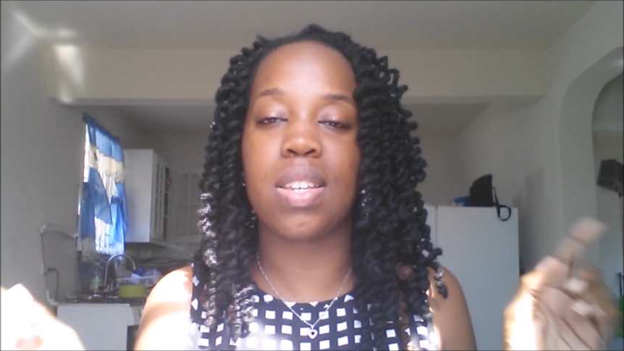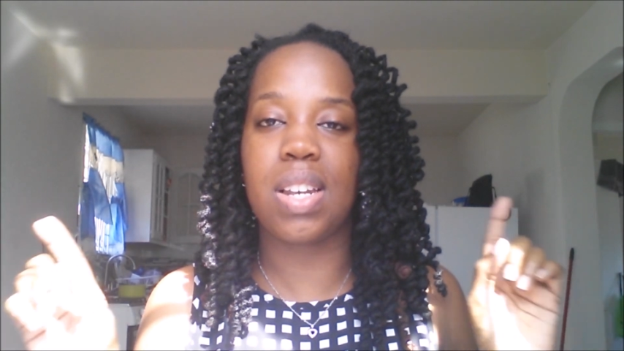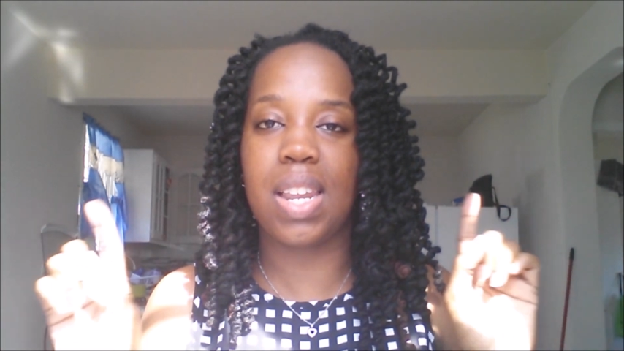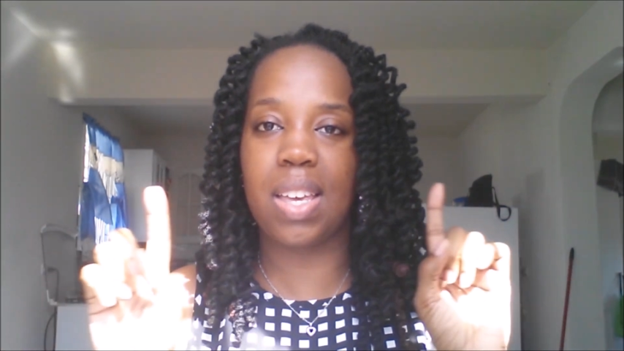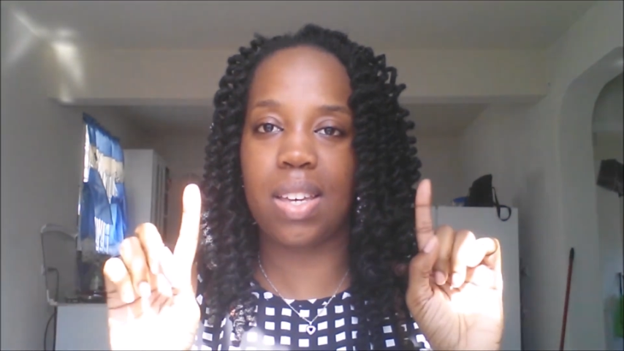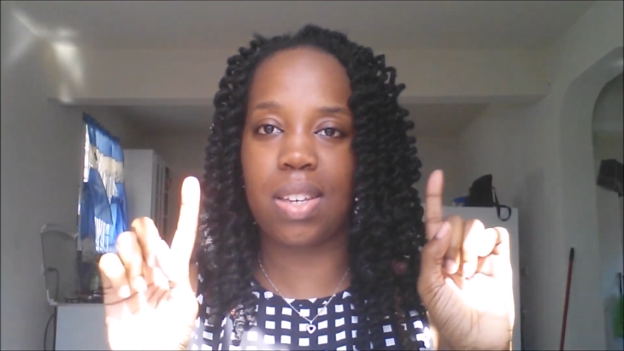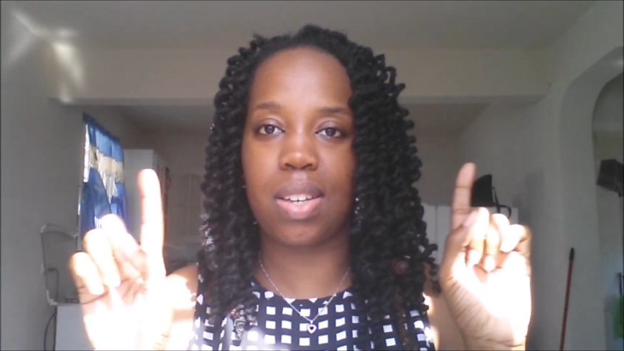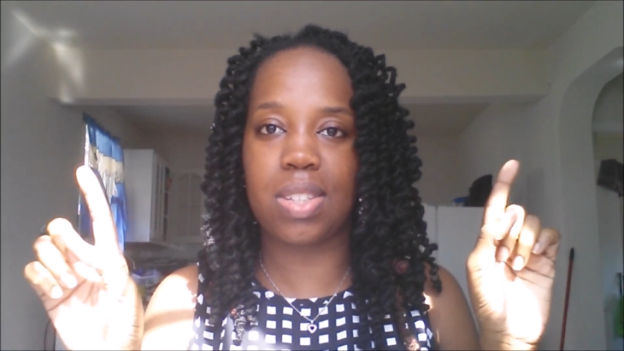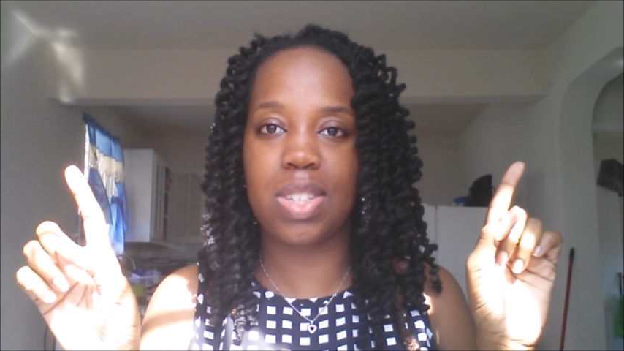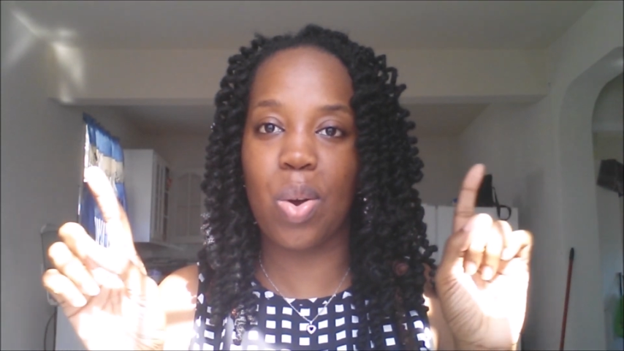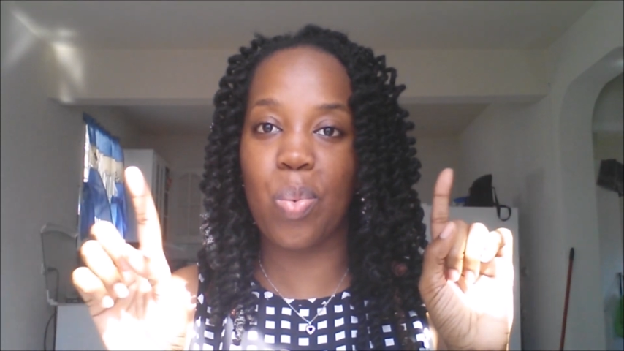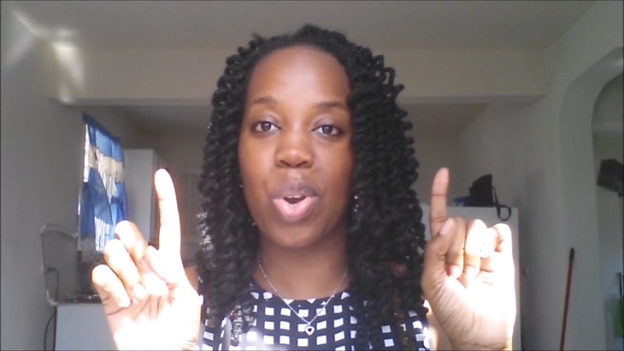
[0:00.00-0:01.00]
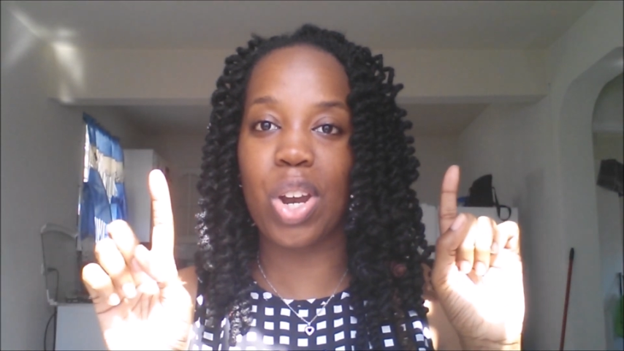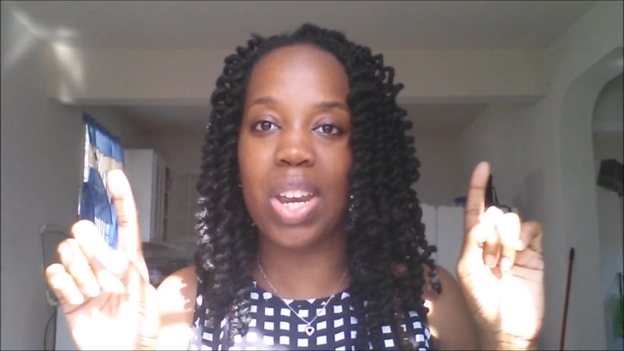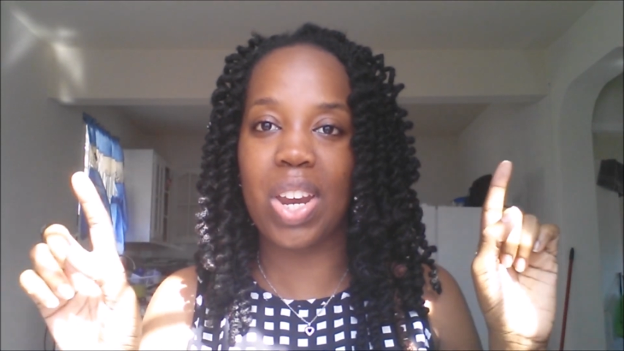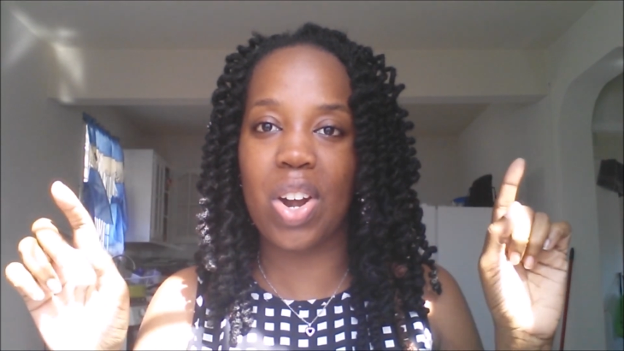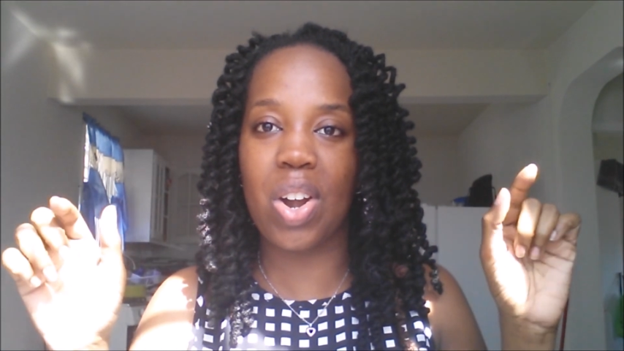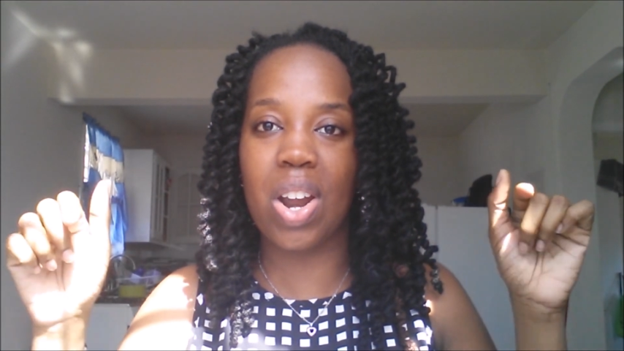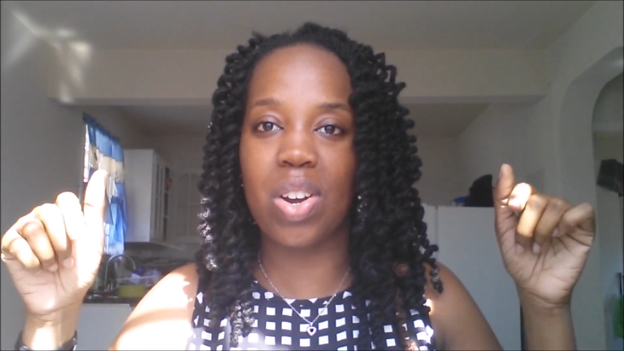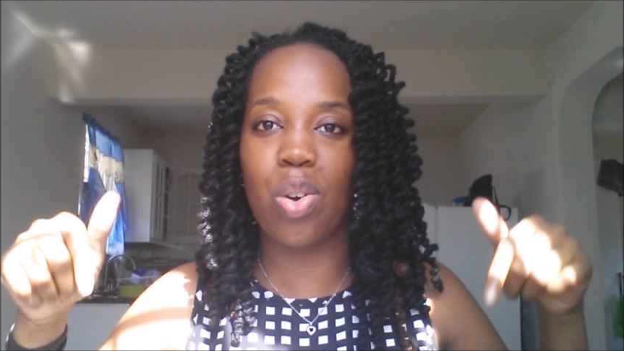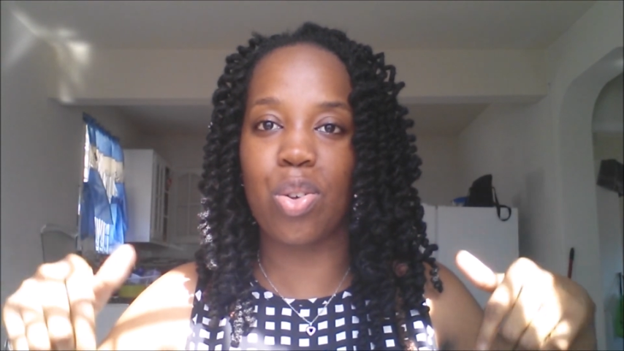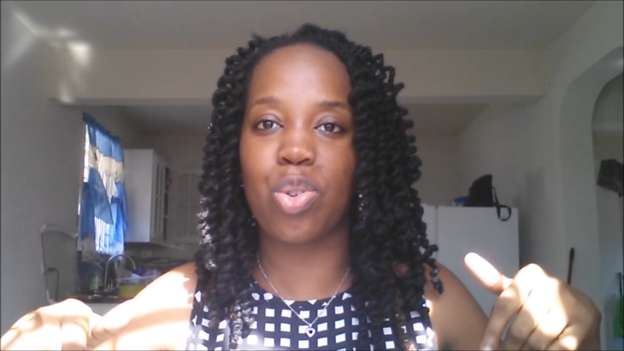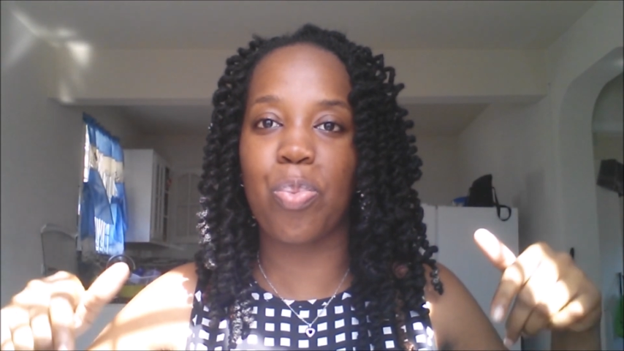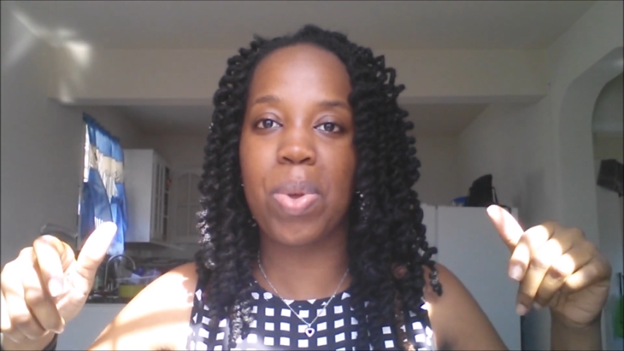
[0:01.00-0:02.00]
link somewhere here and
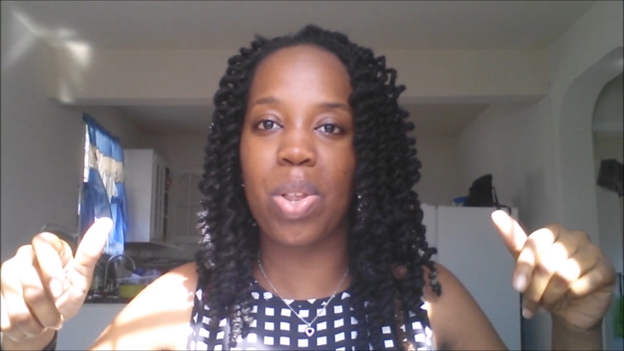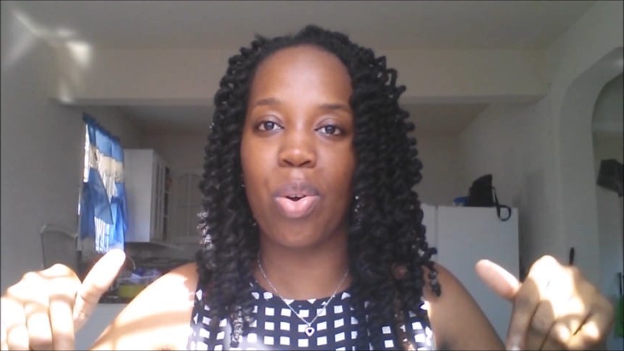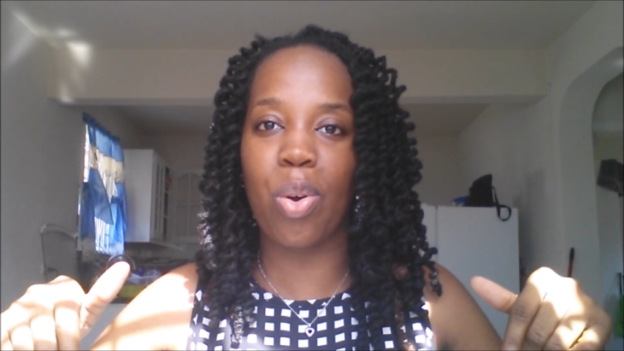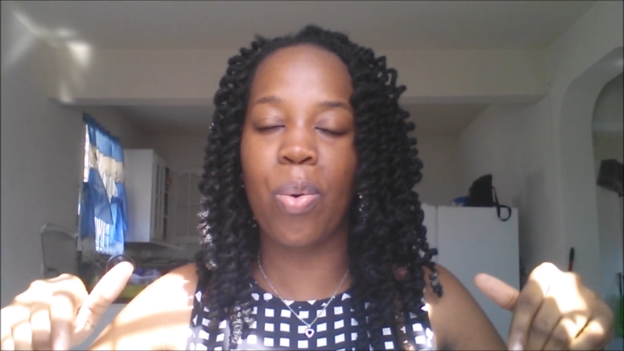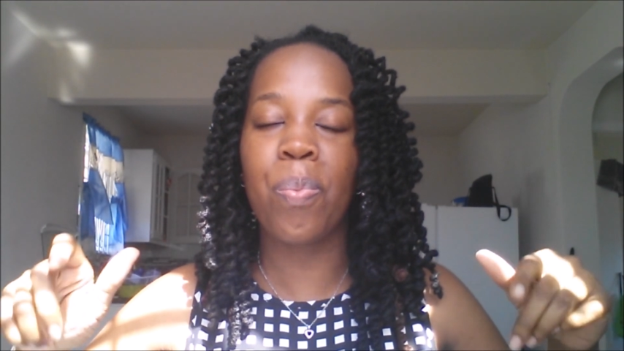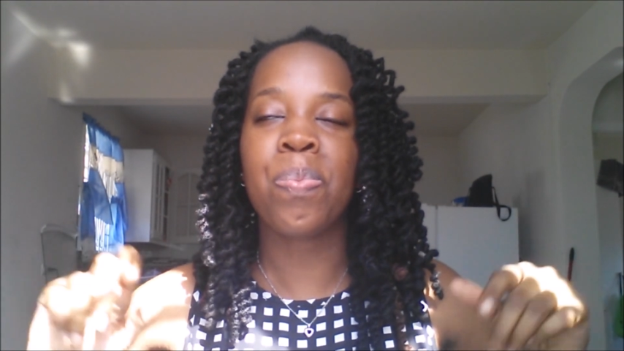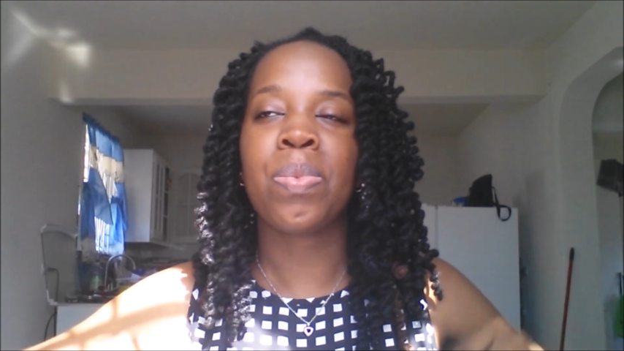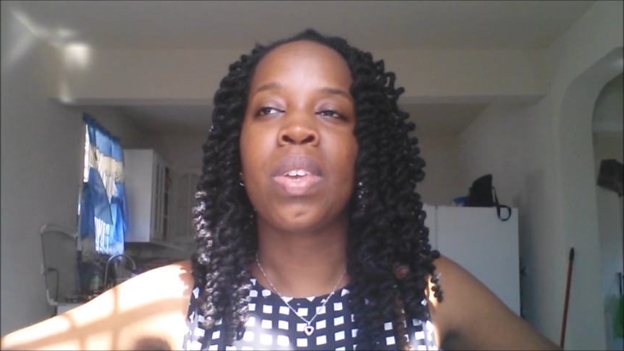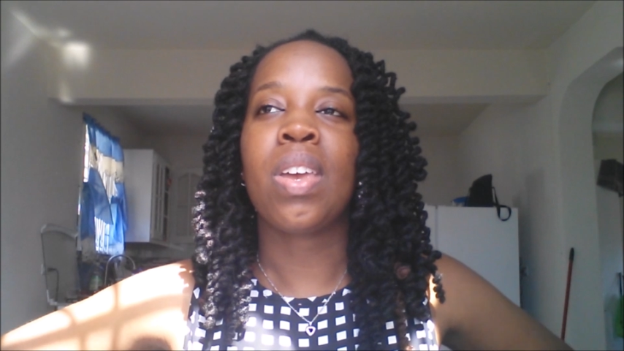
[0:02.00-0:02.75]
also below.